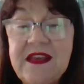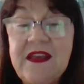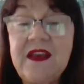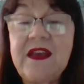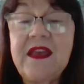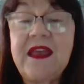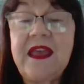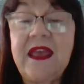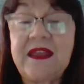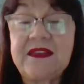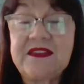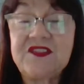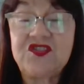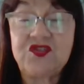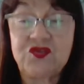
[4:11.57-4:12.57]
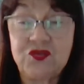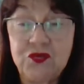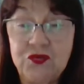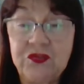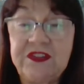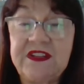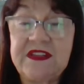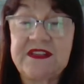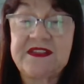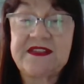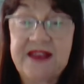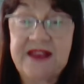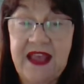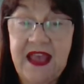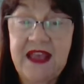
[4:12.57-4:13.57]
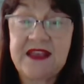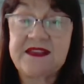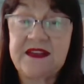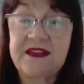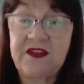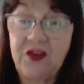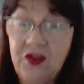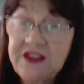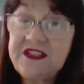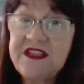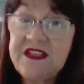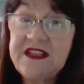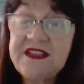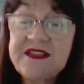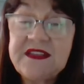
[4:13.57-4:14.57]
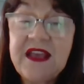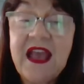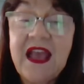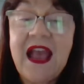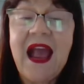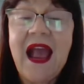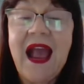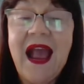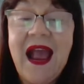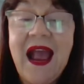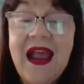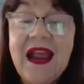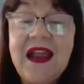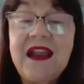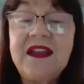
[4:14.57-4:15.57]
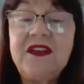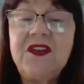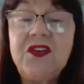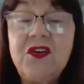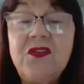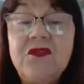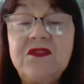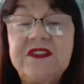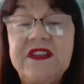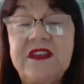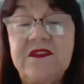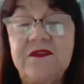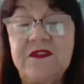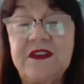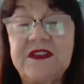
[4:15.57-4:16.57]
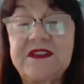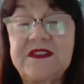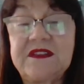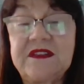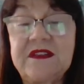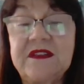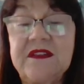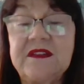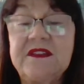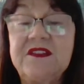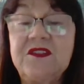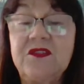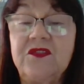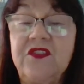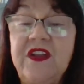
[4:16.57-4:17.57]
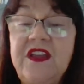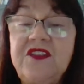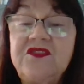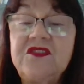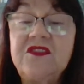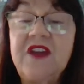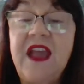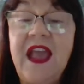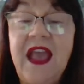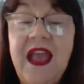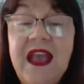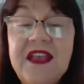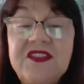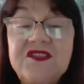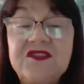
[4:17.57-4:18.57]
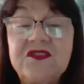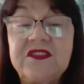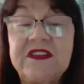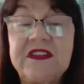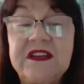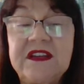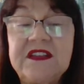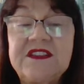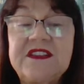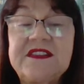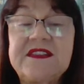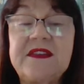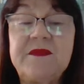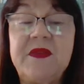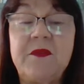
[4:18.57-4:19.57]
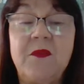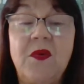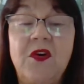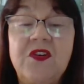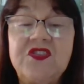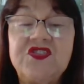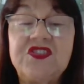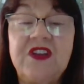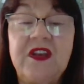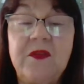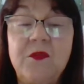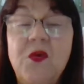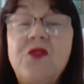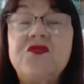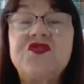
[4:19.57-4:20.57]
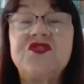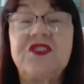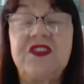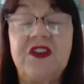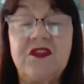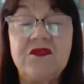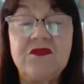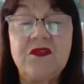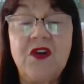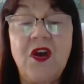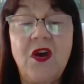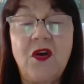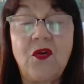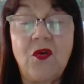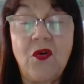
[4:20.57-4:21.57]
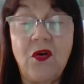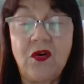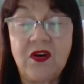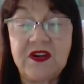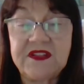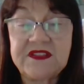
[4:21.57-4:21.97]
and students as an audience are no different. The orator has to touch some emotional chord,